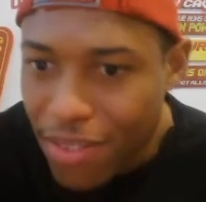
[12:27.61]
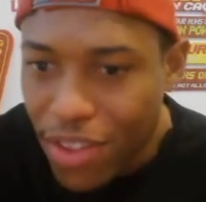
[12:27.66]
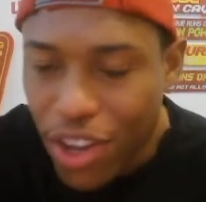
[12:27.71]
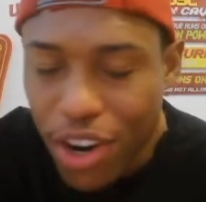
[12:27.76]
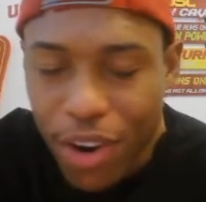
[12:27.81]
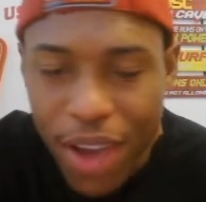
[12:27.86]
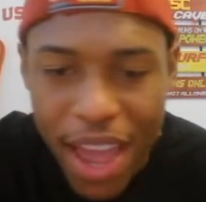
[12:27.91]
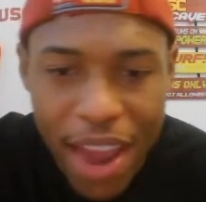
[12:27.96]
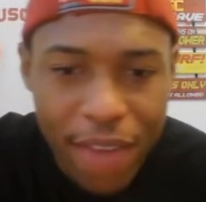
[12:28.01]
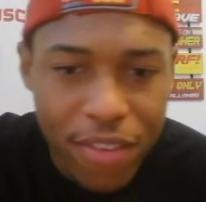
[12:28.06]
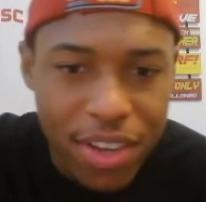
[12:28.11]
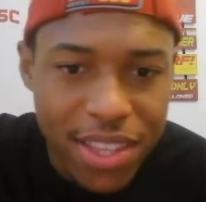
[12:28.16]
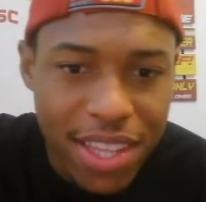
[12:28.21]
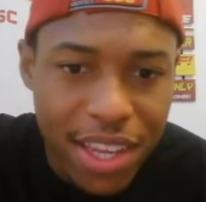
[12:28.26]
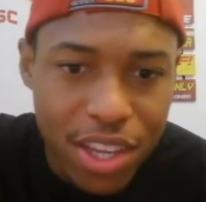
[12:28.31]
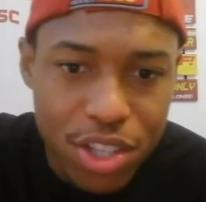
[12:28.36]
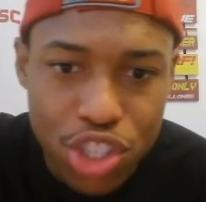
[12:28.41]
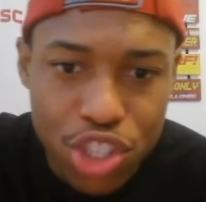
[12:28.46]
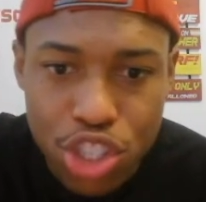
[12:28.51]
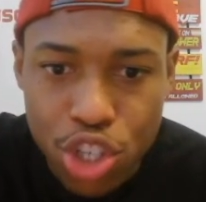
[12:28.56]
everything
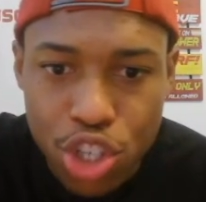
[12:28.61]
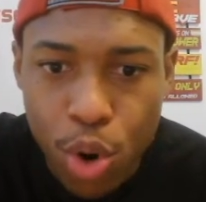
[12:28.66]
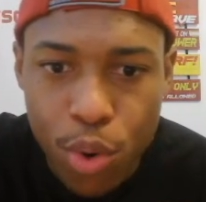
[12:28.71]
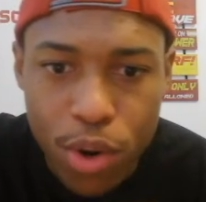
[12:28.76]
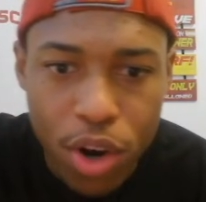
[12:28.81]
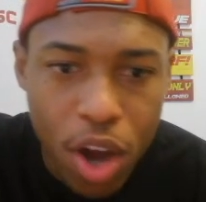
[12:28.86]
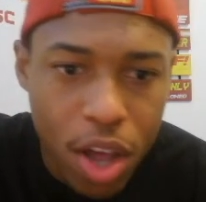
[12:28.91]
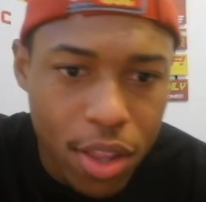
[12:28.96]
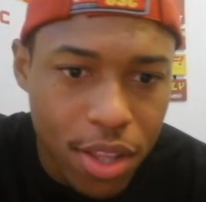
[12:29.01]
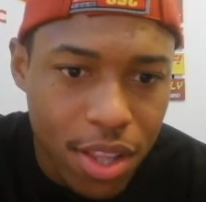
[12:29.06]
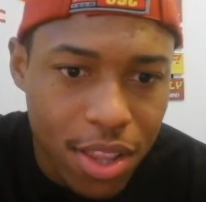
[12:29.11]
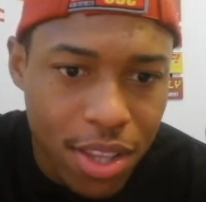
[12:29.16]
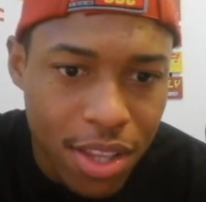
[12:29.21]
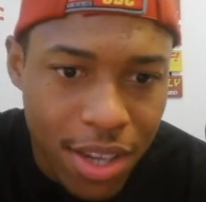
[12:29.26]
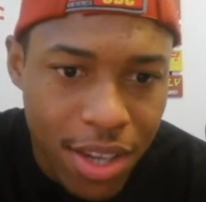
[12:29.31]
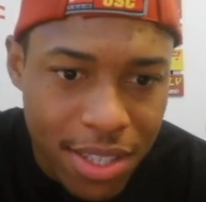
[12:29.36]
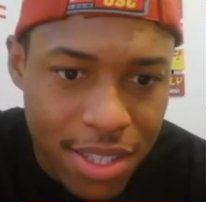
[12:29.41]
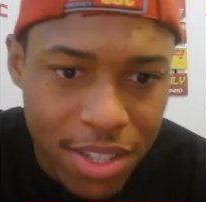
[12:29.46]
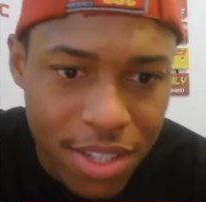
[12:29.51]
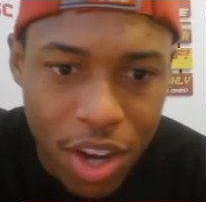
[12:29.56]
and showing all the
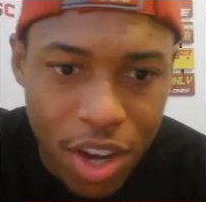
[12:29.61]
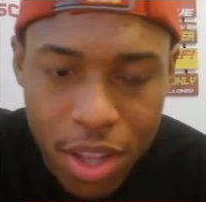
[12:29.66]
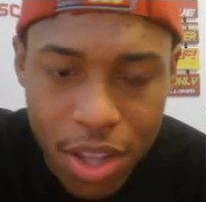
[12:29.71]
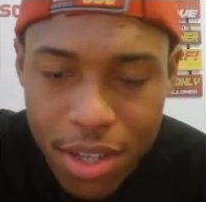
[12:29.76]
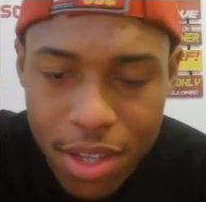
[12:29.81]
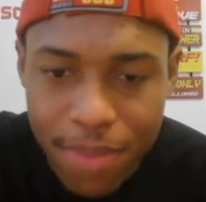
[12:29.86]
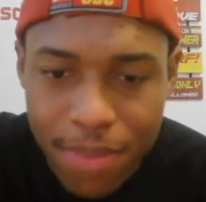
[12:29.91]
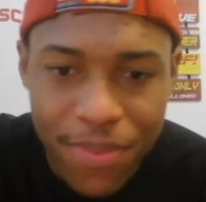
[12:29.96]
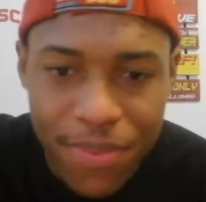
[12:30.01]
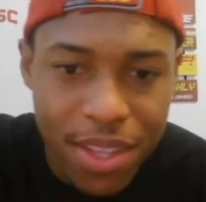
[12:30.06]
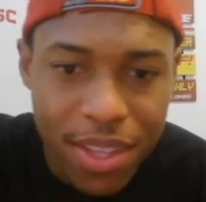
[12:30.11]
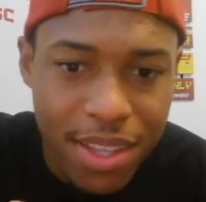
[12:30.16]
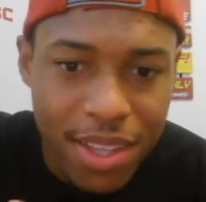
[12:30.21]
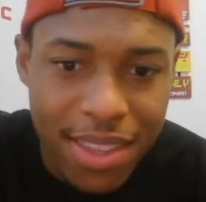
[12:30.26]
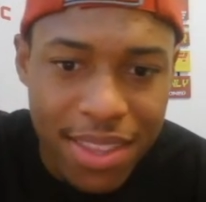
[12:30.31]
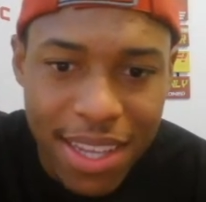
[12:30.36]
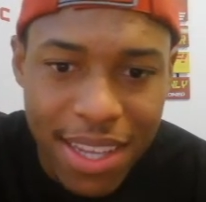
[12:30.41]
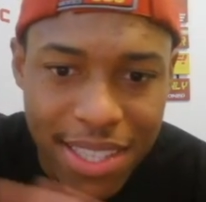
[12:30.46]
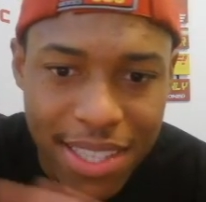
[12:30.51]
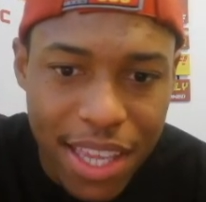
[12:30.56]
looks and all the
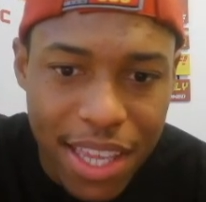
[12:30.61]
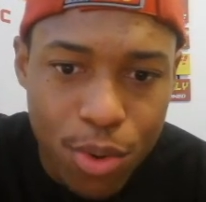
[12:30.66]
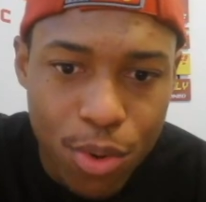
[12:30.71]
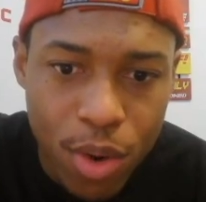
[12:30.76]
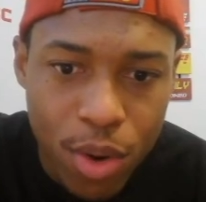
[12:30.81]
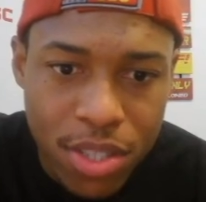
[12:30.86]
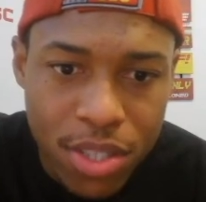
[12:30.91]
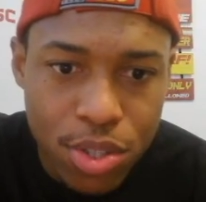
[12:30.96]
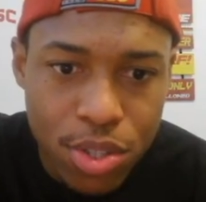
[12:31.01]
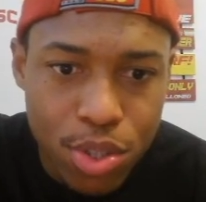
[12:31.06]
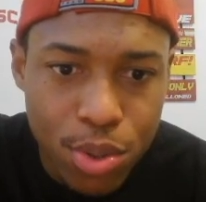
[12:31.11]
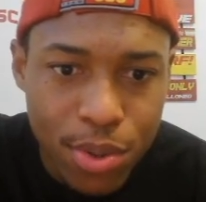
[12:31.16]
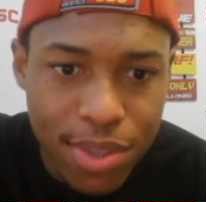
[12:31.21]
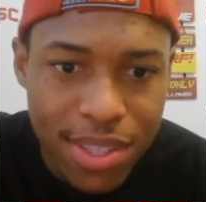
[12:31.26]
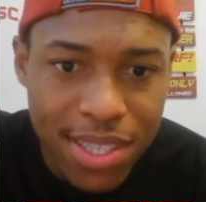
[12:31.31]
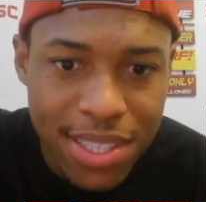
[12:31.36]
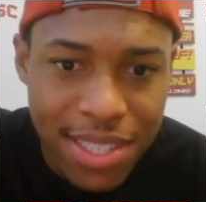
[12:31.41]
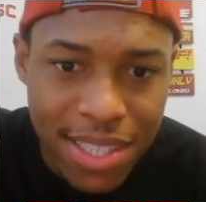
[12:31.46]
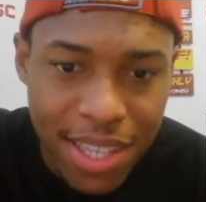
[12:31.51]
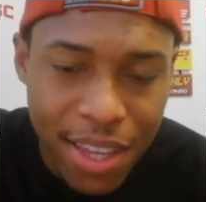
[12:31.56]
things that he wants to do with
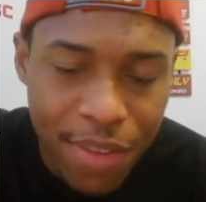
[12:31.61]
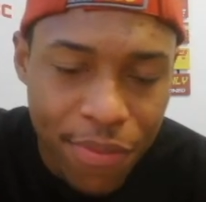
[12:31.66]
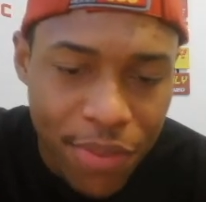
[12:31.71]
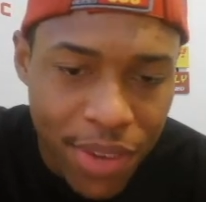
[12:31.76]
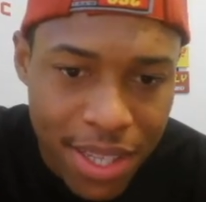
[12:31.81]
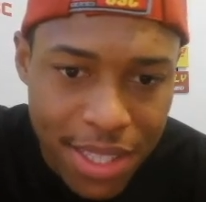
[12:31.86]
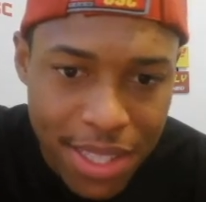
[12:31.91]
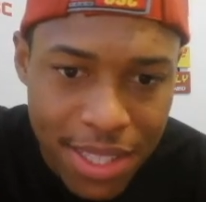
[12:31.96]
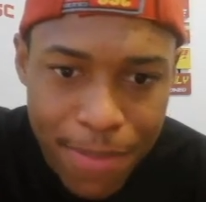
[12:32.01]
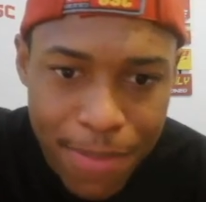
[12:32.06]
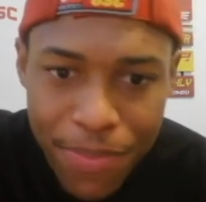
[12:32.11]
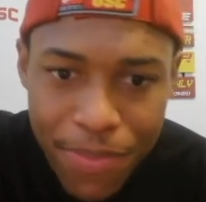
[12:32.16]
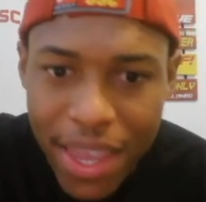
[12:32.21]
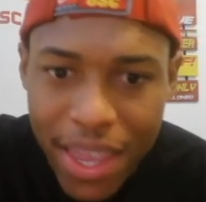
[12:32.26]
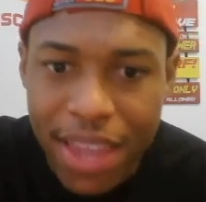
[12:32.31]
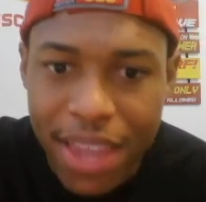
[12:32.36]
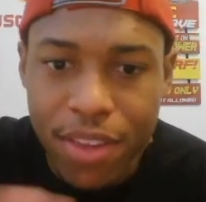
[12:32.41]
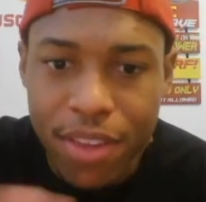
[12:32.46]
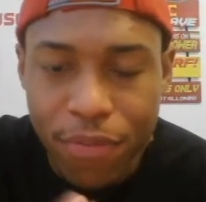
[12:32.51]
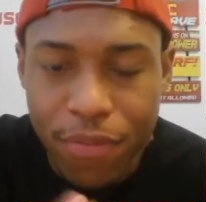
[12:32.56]
this defense
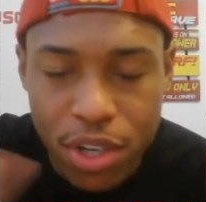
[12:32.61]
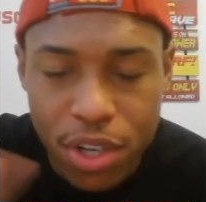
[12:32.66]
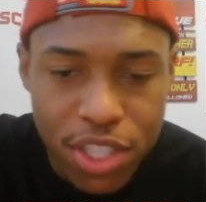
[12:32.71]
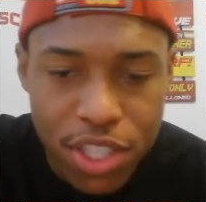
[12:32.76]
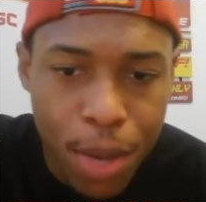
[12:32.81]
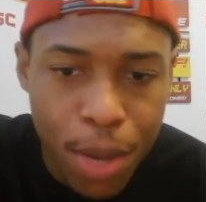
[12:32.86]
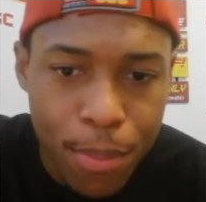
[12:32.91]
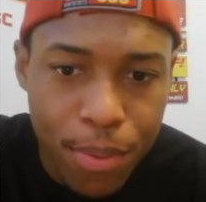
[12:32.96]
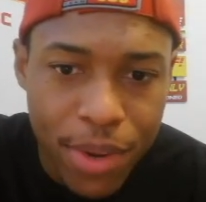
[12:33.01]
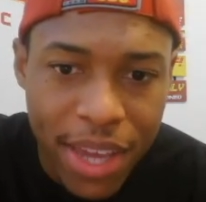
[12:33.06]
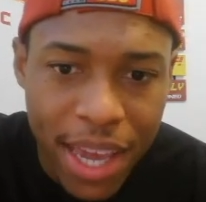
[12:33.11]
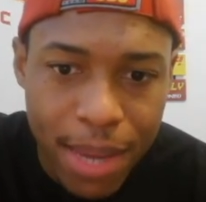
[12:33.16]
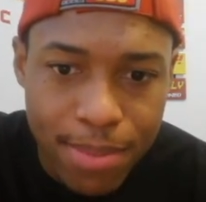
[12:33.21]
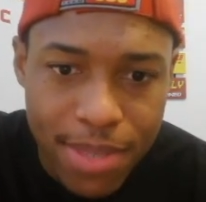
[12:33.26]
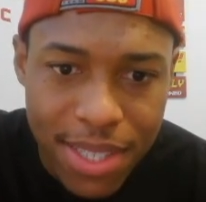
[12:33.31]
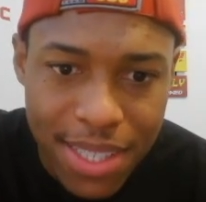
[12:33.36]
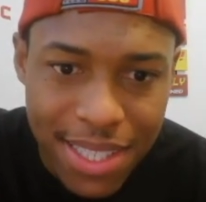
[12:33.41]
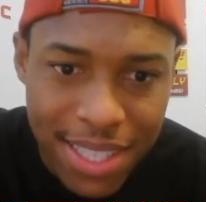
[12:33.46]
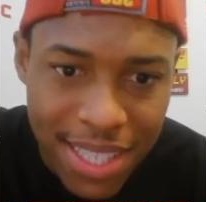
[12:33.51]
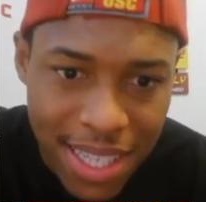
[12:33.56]
in the first couple games of
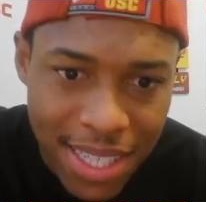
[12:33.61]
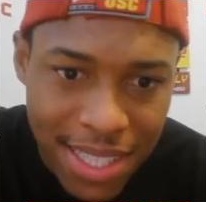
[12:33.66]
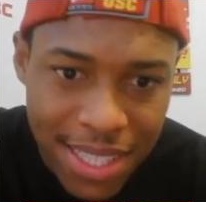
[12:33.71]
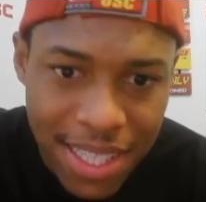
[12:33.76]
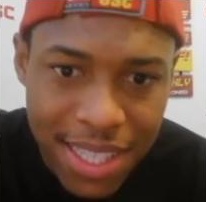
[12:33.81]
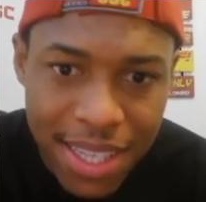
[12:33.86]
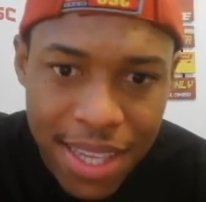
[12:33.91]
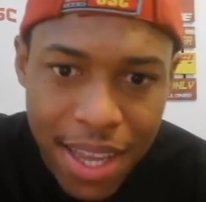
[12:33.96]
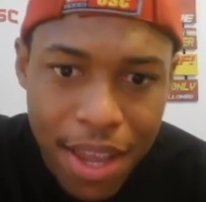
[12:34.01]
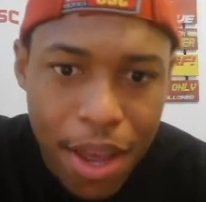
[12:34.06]
the season.